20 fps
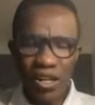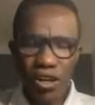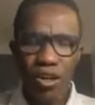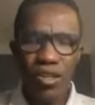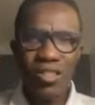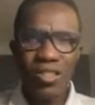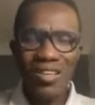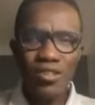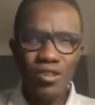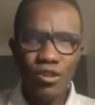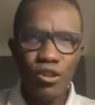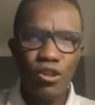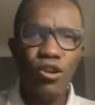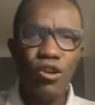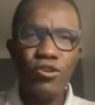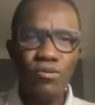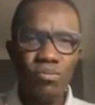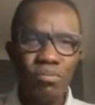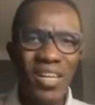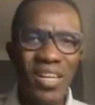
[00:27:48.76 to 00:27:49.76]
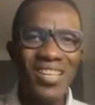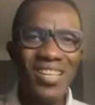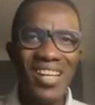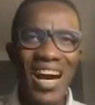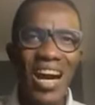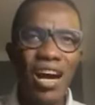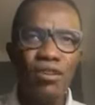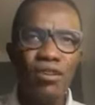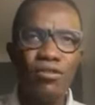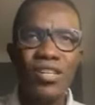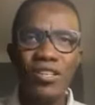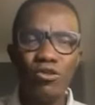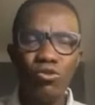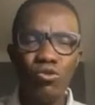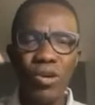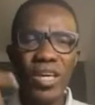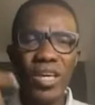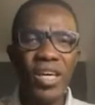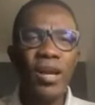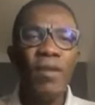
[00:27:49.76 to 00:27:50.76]
Nothing slows me down this
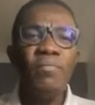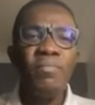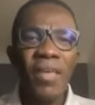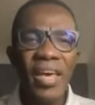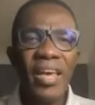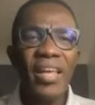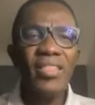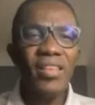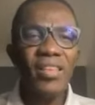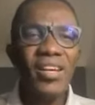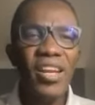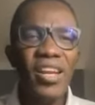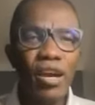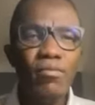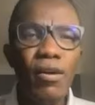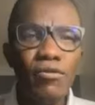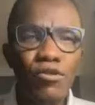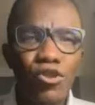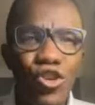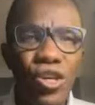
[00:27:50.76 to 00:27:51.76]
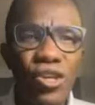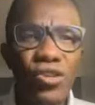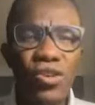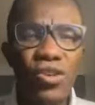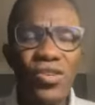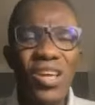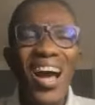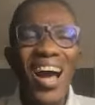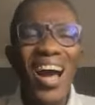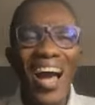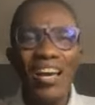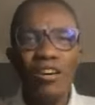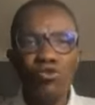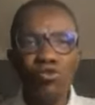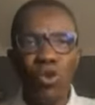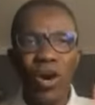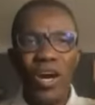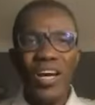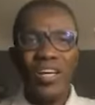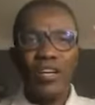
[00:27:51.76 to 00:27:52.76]
week. In the name of Jesus, I
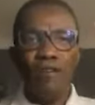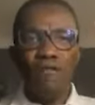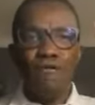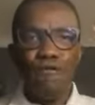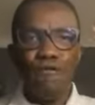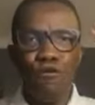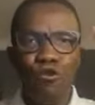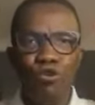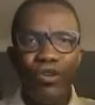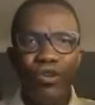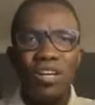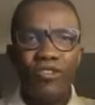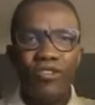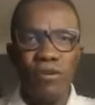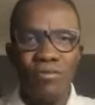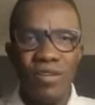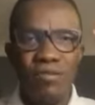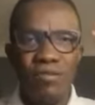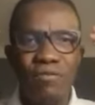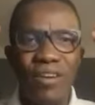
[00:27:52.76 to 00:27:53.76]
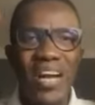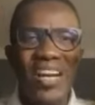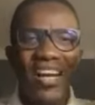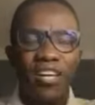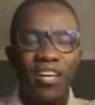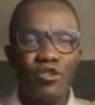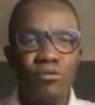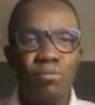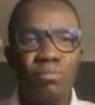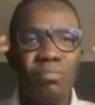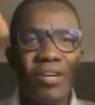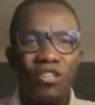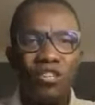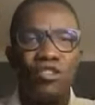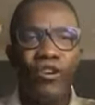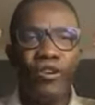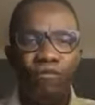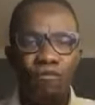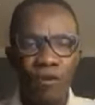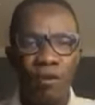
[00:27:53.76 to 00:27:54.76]
walk in the fullness of divine
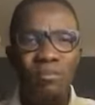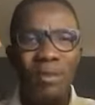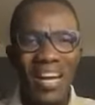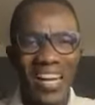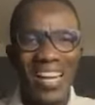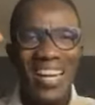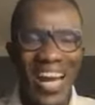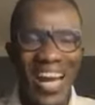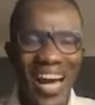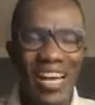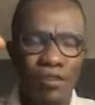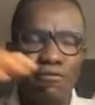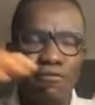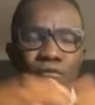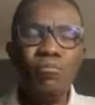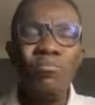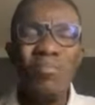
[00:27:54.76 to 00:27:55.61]
expression for my life.